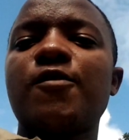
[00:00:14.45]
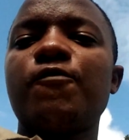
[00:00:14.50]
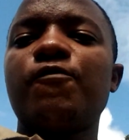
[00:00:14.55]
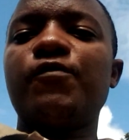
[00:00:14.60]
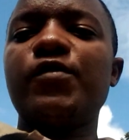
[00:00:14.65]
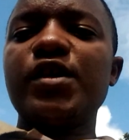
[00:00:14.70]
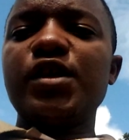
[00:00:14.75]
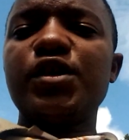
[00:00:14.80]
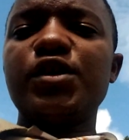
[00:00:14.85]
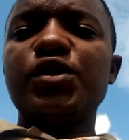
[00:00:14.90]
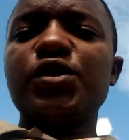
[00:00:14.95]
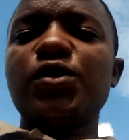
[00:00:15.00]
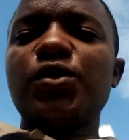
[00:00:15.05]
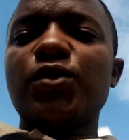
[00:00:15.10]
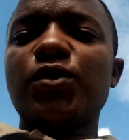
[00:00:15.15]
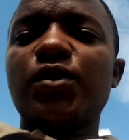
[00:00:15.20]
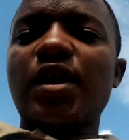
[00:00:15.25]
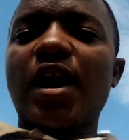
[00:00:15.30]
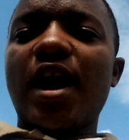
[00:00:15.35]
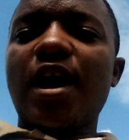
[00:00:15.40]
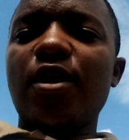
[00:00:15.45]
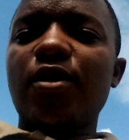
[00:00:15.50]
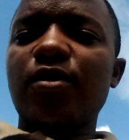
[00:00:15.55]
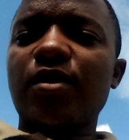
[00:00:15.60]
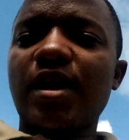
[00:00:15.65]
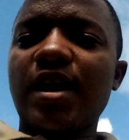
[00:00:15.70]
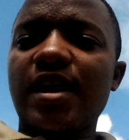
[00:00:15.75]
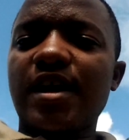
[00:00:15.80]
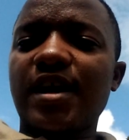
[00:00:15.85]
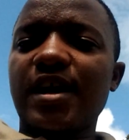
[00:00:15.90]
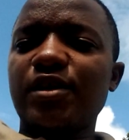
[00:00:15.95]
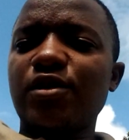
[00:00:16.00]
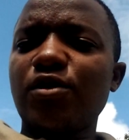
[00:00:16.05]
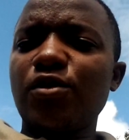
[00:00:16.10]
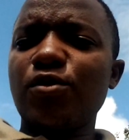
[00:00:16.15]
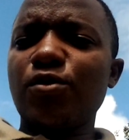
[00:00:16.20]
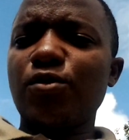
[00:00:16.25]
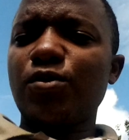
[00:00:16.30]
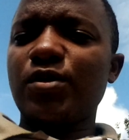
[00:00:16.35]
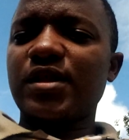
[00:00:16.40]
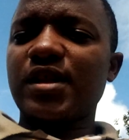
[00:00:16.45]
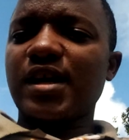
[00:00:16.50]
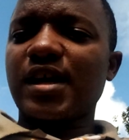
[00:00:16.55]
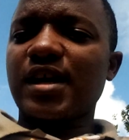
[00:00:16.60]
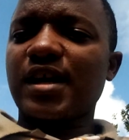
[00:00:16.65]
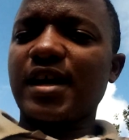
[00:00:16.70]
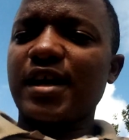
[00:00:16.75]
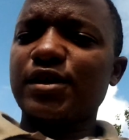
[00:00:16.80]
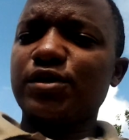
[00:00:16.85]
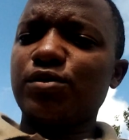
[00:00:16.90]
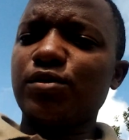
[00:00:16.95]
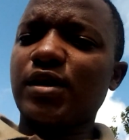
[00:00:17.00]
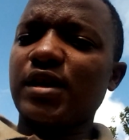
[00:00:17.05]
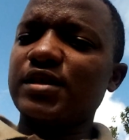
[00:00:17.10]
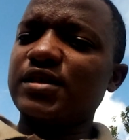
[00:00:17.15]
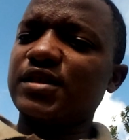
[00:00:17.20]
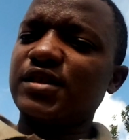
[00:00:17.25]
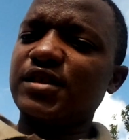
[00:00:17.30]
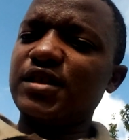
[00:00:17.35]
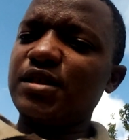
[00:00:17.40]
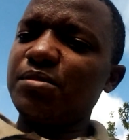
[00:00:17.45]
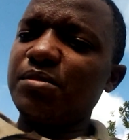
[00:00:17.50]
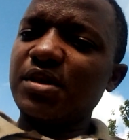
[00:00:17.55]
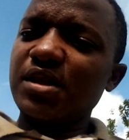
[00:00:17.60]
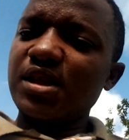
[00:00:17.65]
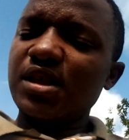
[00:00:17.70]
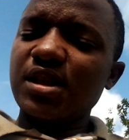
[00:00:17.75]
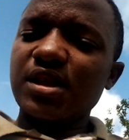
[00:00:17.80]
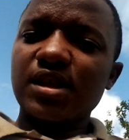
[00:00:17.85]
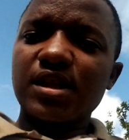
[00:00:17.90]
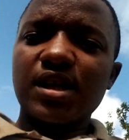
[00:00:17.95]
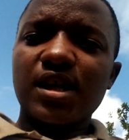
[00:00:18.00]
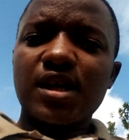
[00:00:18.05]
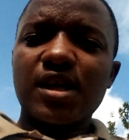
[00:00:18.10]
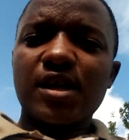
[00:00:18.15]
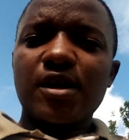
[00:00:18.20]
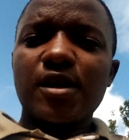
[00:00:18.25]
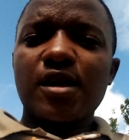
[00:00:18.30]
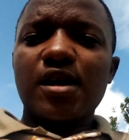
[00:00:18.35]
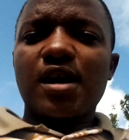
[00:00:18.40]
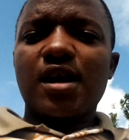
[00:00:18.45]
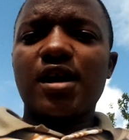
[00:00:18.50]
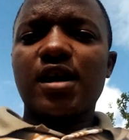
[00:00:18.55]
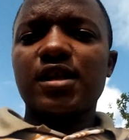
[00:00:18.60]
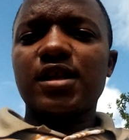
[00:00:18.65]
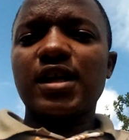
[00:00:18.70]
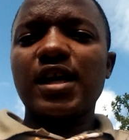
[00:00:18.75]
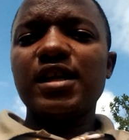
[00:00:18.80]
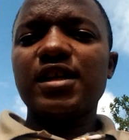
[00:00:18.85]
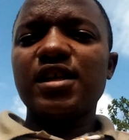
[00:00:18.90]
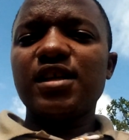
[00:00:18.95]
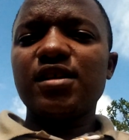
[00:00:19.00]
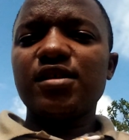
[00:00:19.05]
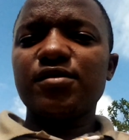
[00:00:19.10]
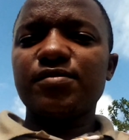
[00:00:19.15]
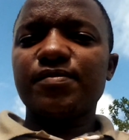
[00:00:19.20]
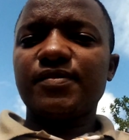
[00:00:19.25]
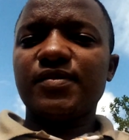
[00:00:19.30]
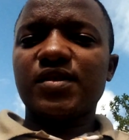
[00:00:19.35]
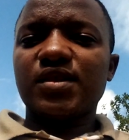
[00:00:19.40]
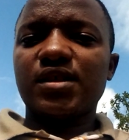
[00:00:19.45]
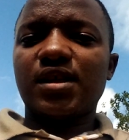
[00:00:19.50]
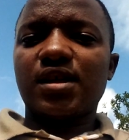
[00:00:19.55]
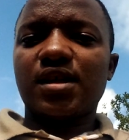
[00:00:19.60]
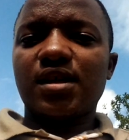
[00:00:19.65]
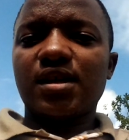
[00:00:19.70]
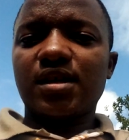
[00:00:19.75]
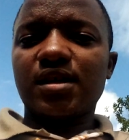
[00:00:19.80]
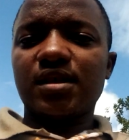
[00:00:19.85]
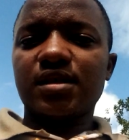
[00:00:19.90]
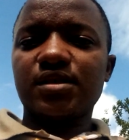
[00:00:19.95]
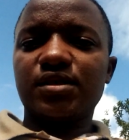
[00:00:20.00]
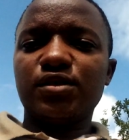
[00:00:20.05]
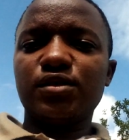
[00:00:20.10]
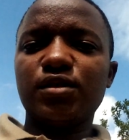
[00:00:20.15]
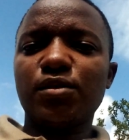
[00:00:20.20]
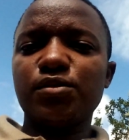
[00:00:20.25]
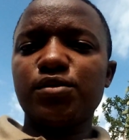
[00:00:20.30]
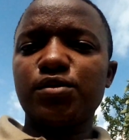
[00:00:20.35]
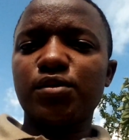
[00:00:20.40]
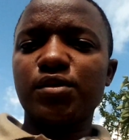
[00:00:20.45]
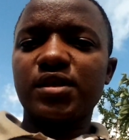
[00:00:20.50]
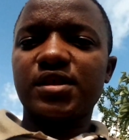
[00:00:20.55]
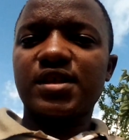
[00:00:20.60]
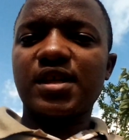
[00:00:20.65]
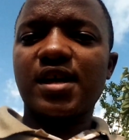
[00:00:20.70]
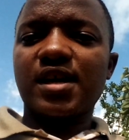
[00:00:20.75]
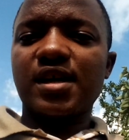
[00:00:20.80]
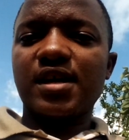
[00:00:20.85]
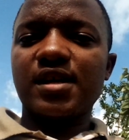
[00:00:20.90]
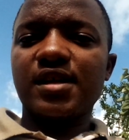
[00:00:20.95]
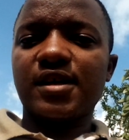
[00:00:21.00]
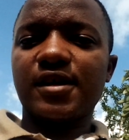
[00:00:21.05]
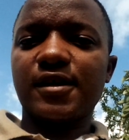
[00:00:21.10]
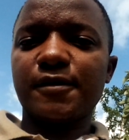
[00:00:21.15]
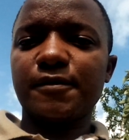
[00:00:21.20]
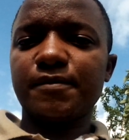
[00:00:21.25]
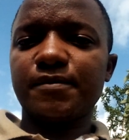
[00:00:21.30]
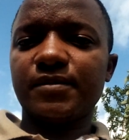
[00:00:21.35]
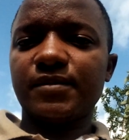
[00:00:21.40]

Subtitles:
video. Now I don't know whether guys you can see me, the lighting sio nzuri sana.